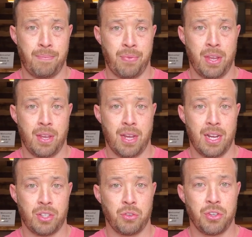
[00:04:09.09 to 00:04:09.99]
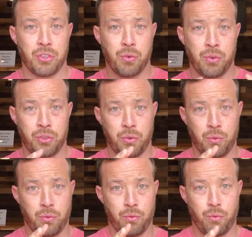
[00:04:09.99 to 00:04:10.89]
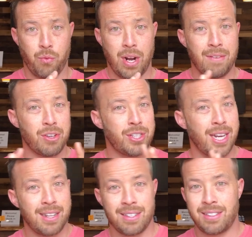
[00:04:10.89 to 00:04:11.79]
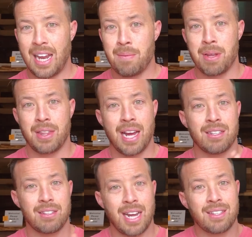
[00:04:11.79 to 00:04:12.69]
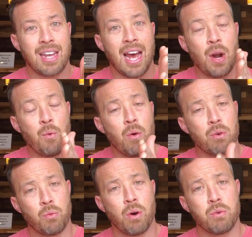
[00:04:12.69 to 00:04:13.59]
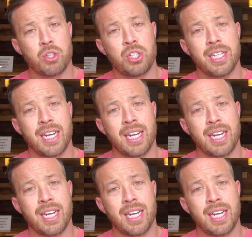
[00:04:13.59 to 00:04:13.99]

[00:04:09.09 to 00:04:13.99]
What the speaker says: So whatever's said in the statement, that's kind of what we're sticking to.